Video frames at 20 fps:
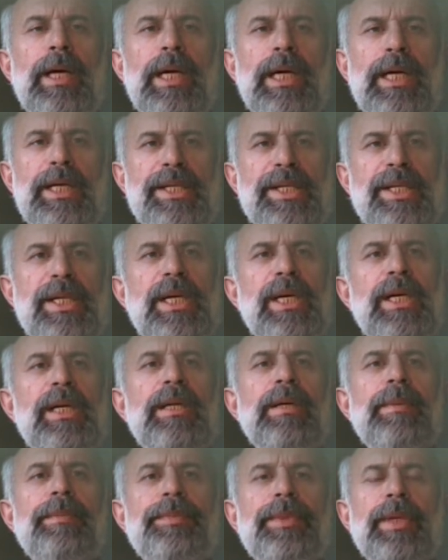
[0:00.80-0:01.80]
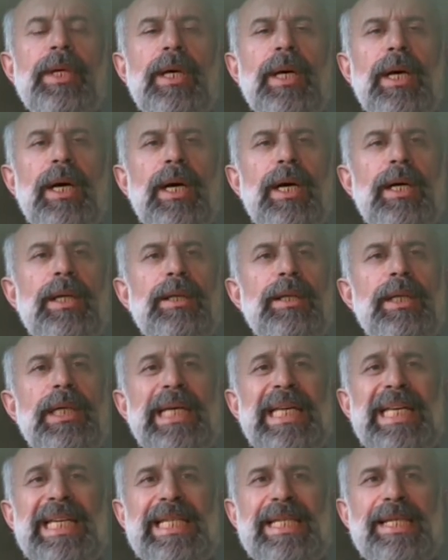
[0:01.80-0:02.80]
accede
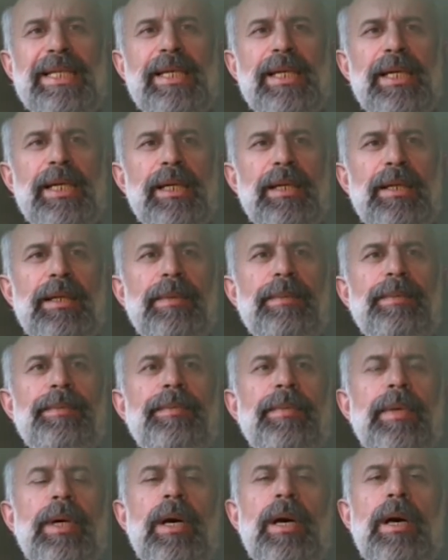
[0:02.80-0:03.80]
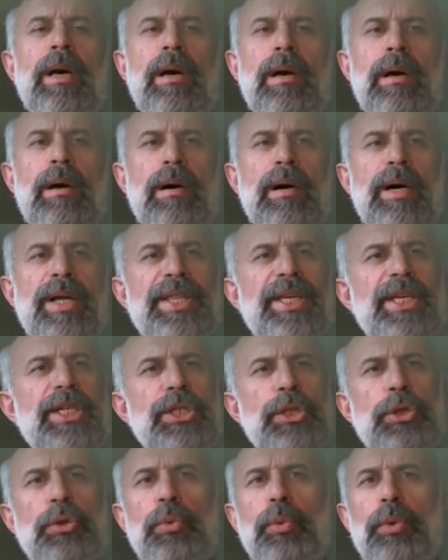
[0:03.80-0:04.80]
and exceed.
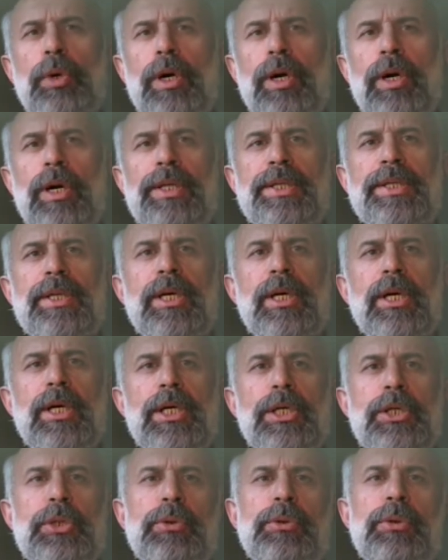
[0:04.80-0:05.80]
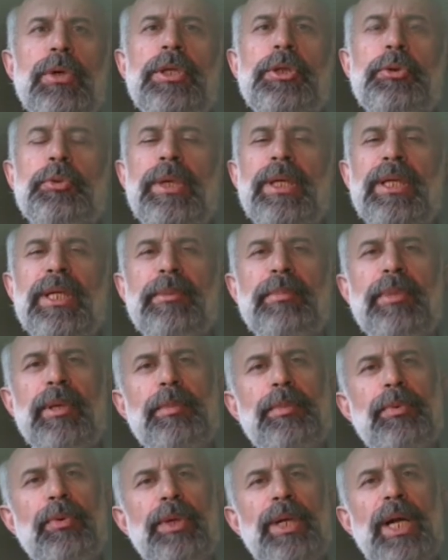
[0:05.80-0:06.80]
These two words should not really be
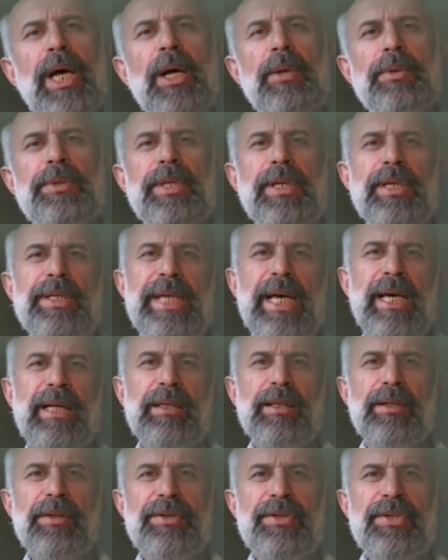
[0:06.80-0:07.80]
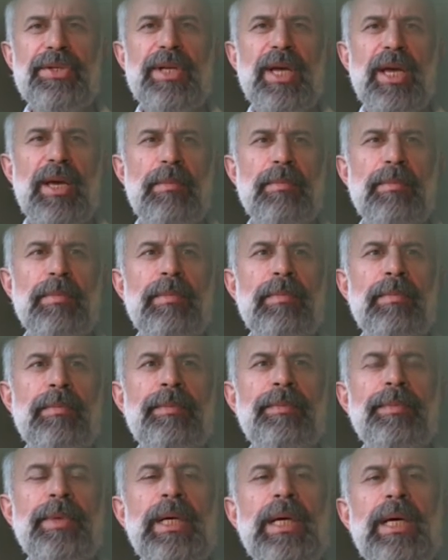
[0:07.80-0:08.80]
pronounced exactly the same.
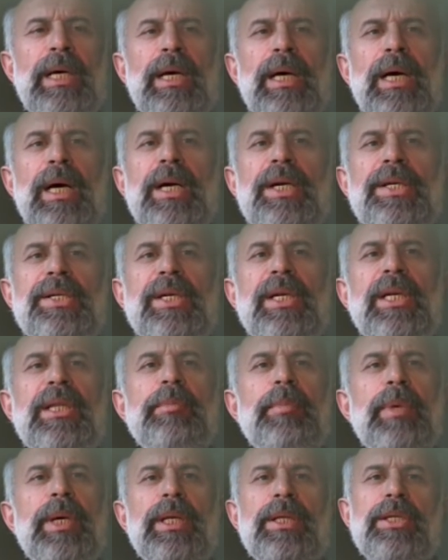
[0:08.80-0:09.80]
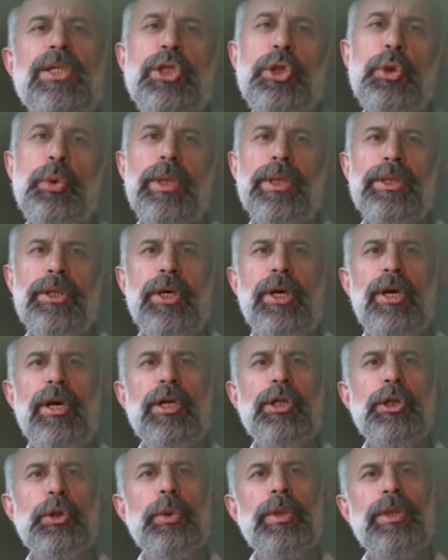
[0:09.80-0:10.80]
Accede means to
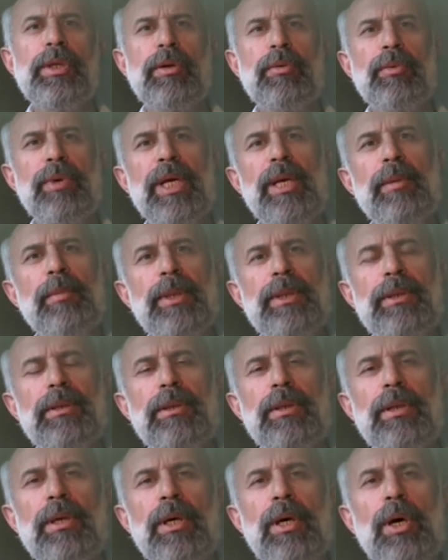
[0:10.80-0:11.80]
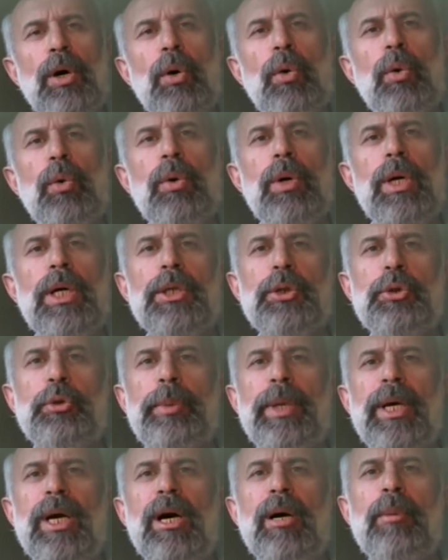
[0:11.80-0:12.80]
adhere to an agreement or to
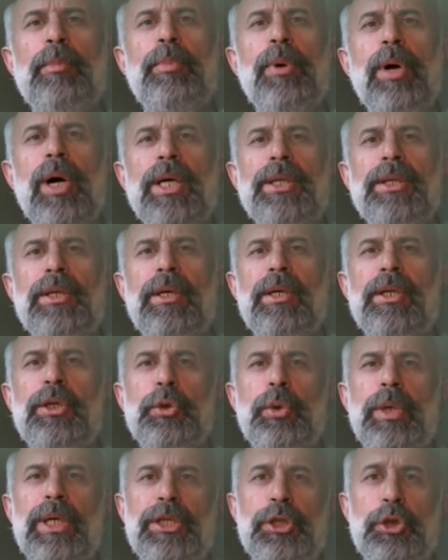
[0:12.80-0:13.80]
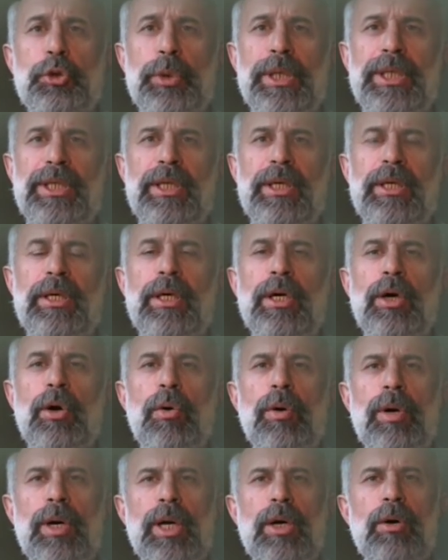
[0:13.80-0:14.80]
become party to a treaty
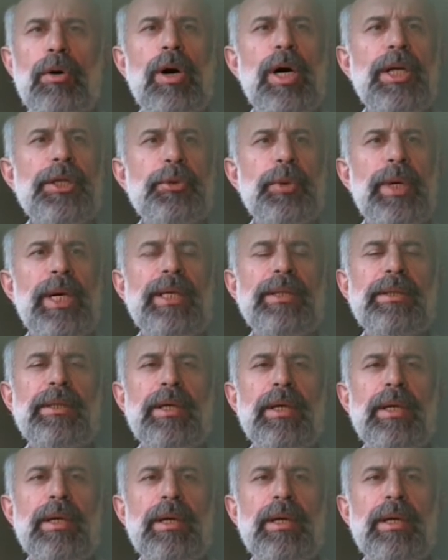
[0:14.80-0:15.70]
or a contract,